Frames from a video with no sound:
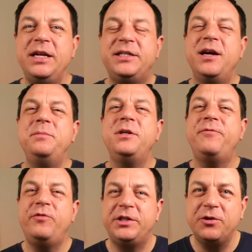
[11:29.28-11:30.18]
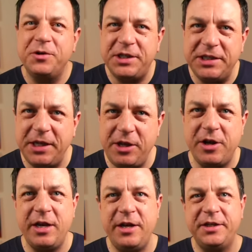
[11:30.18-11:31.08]
in terms of resources that
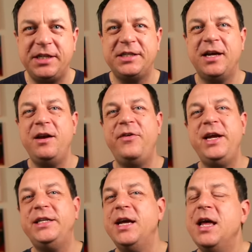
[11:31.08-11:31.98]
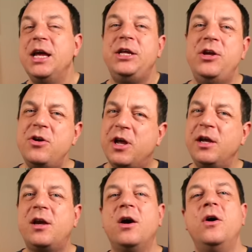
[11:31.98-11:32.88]
you can use to sight read, you
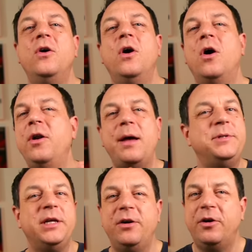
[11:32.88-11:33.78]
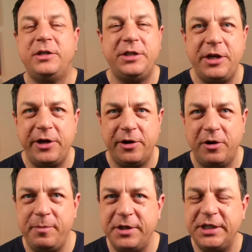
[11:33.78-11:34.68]
can go on Amazon or to
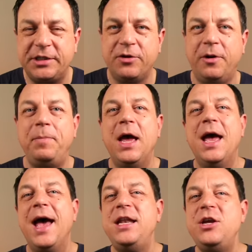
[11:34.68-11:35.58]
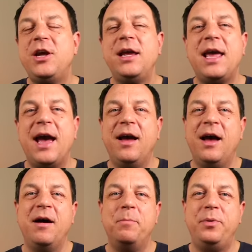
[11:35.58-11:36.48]
your music store and you can get
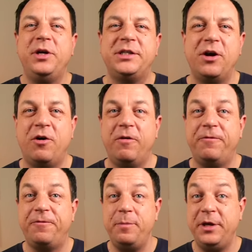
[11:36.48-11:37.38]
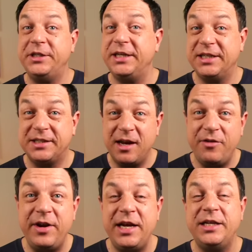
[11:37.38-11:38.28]
books of music to
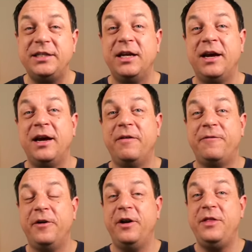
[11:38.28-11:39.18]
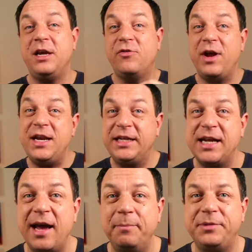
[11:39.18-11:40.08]
sight read for the grade
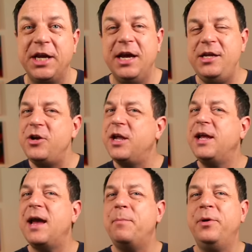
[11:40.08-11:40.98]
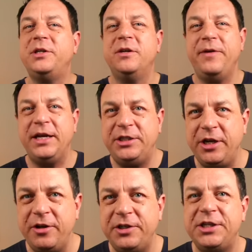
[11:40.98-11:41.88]
exams. You can get books of
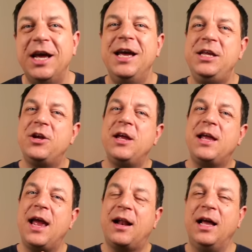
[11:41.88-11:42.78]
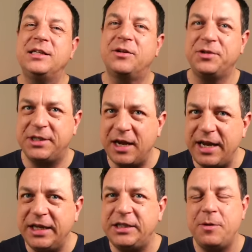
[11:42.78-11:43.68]
etudes. You can get classical
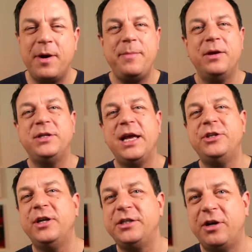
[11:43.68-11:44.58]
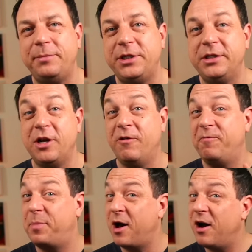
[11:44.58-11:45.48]
studies. You might be able to get transcriptions
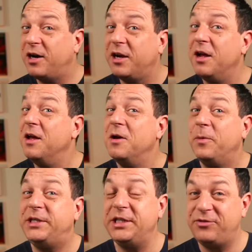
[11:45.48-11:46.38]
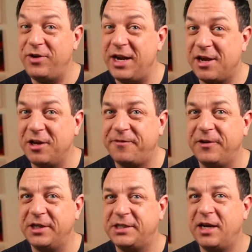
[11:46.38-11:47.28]
of Bach, which is really good
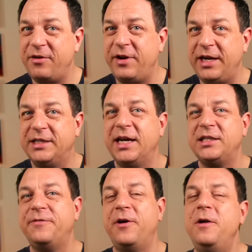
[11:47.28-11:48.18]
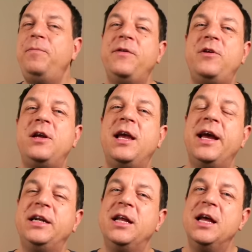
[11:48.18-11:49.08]
for a sight reading saxophone. If you can
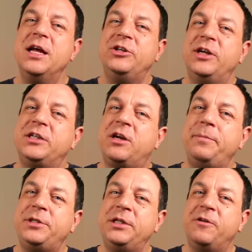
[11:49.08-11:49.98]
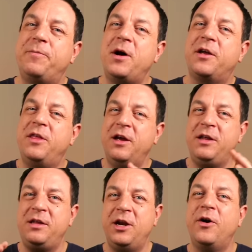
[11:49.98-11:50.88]
get transcriptions of Bach
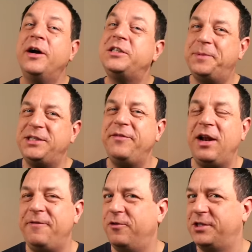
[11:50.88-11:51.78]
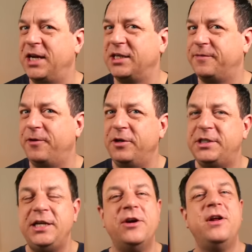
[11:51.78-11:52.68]
that are specifically for saxophone,
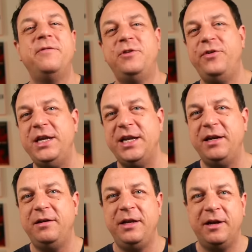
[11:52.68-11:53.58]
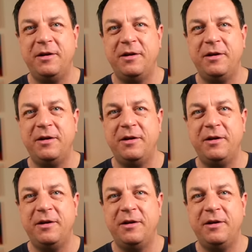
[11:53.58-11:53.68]
so you don't have to read in